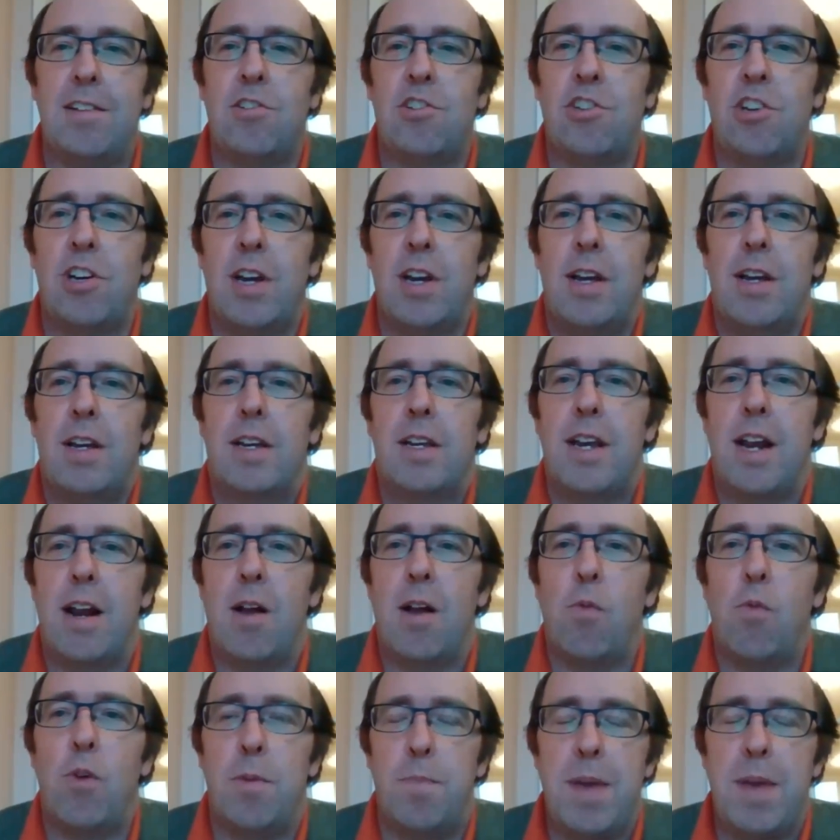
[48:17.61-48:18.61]
would
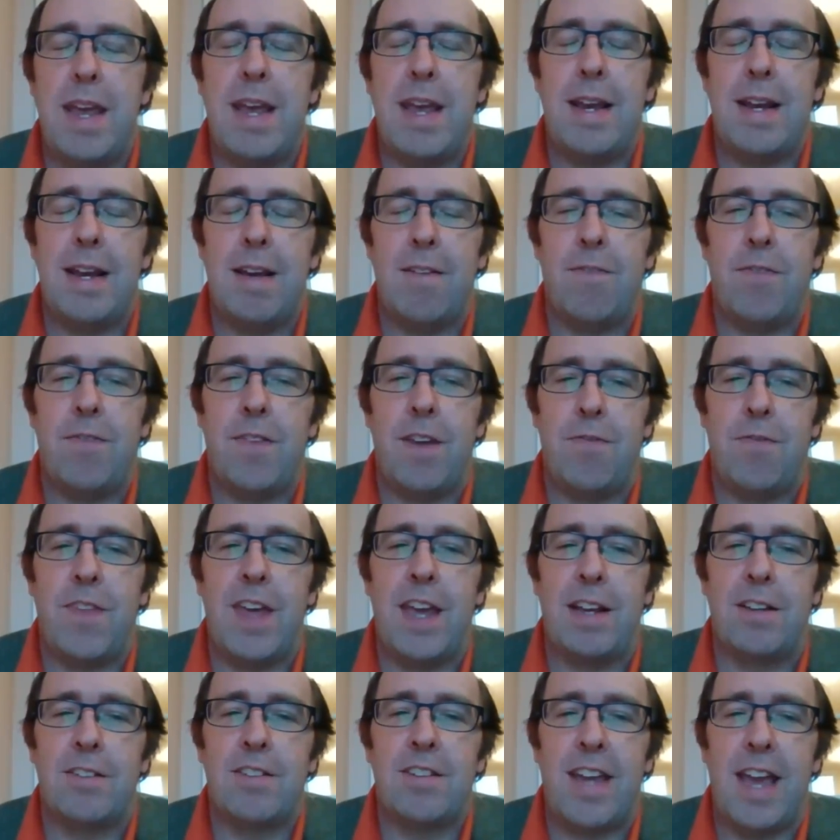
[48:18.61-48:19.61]
be if things
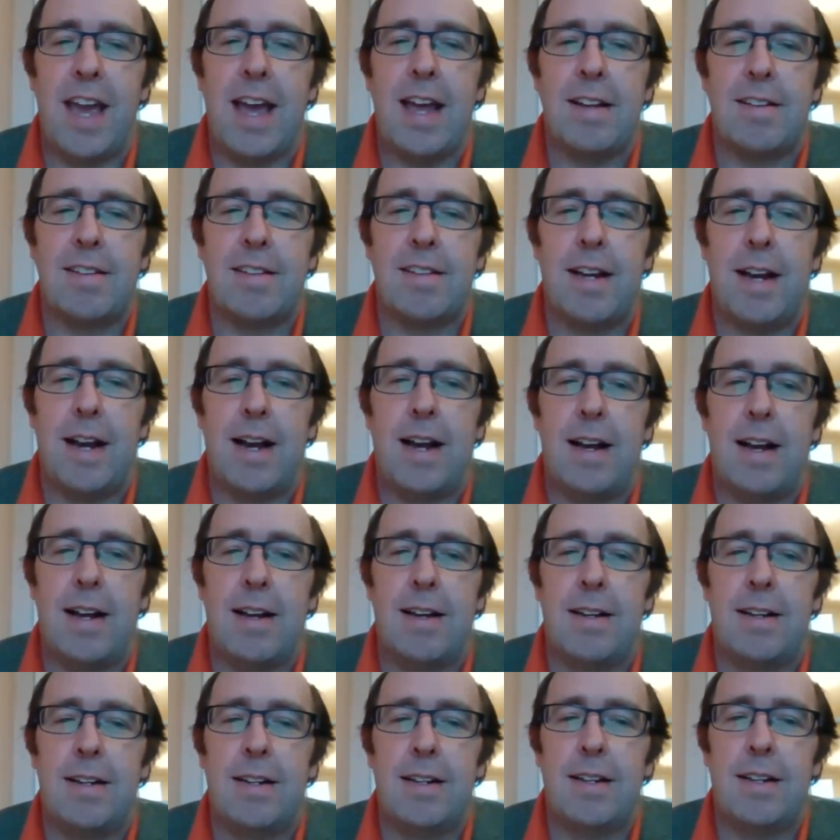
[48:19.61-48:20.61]
get
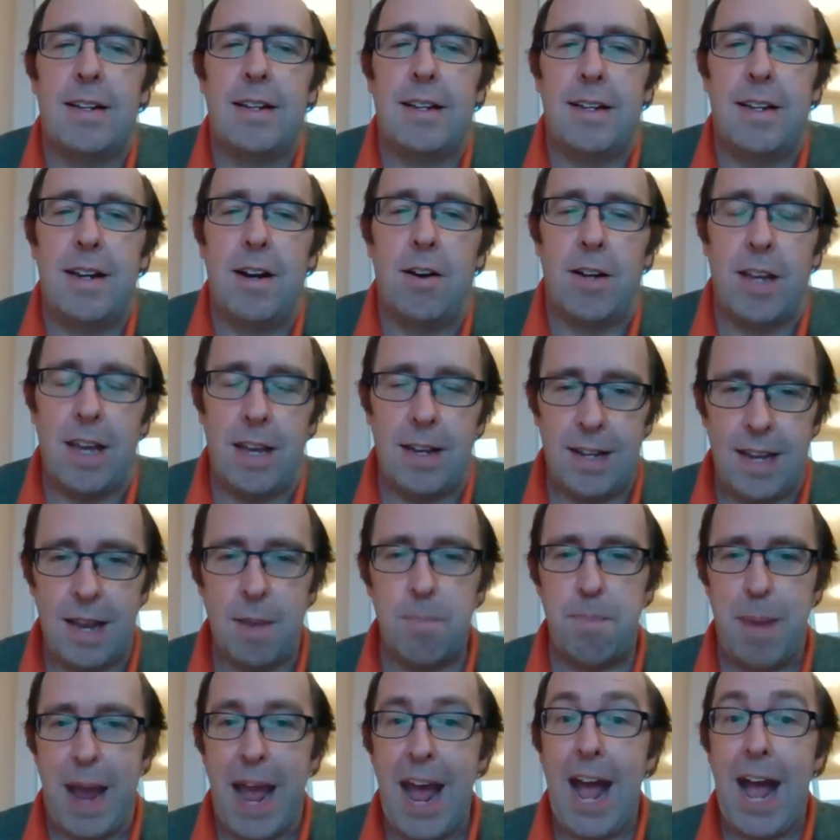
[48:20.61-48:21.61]

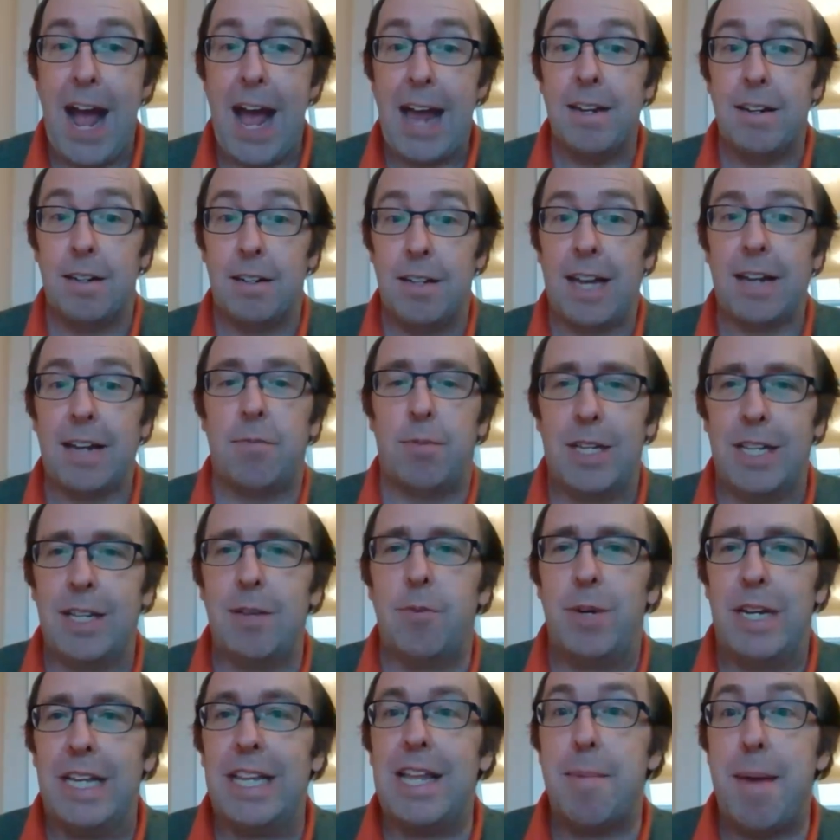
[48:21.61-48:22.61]
bad, like really, really
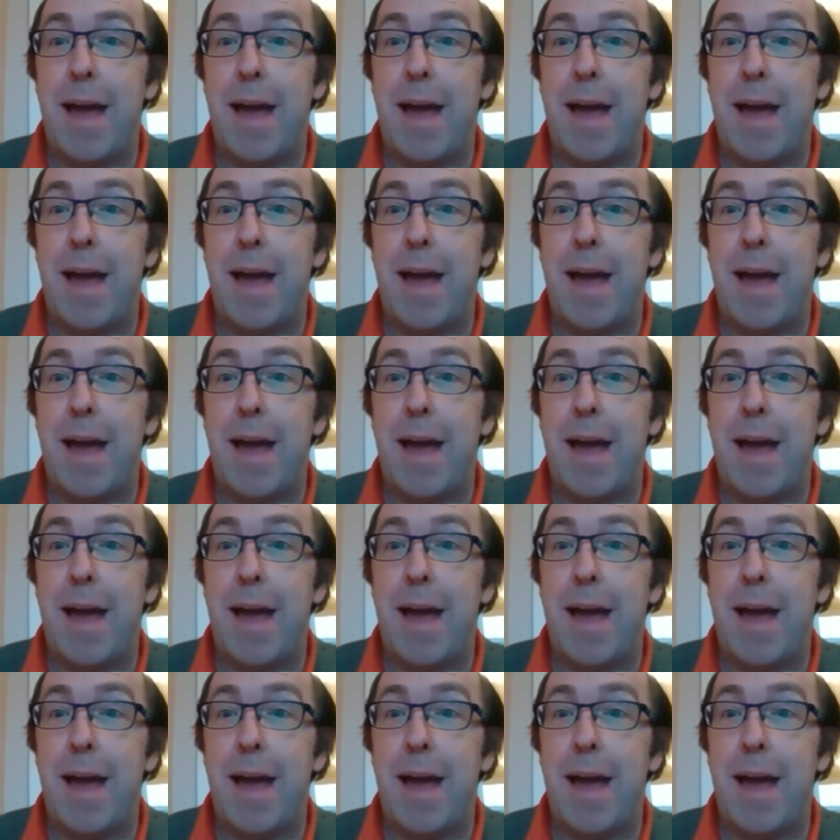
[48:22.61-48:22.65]
bad.